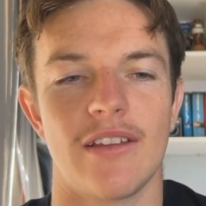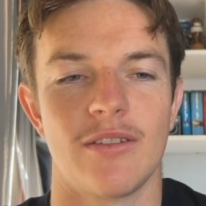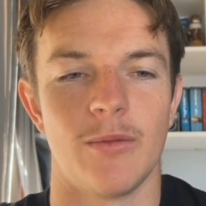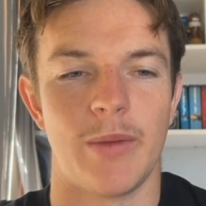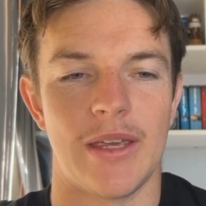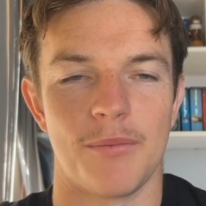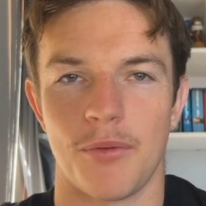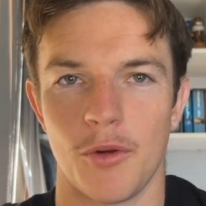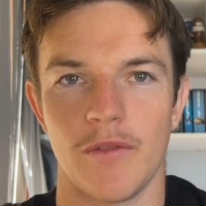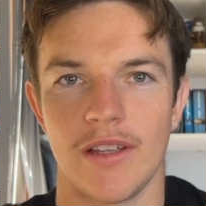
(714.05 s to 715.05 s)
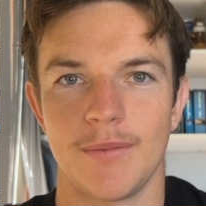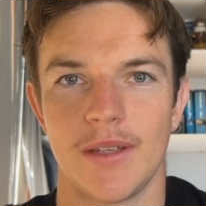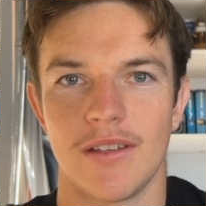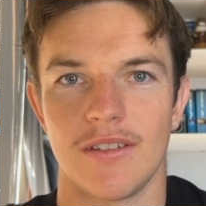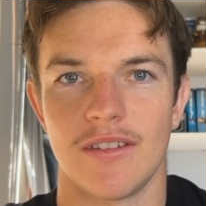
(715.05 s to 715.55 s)
to be improving
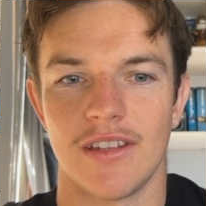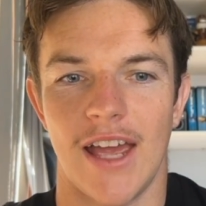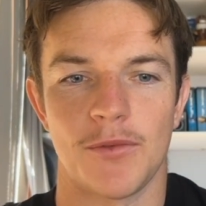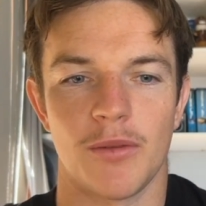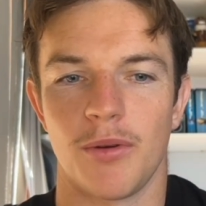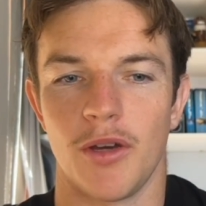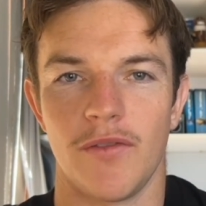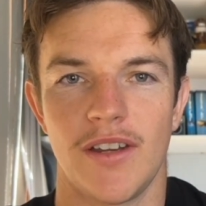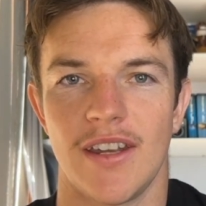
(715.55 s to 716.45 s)
because the game's not perfect.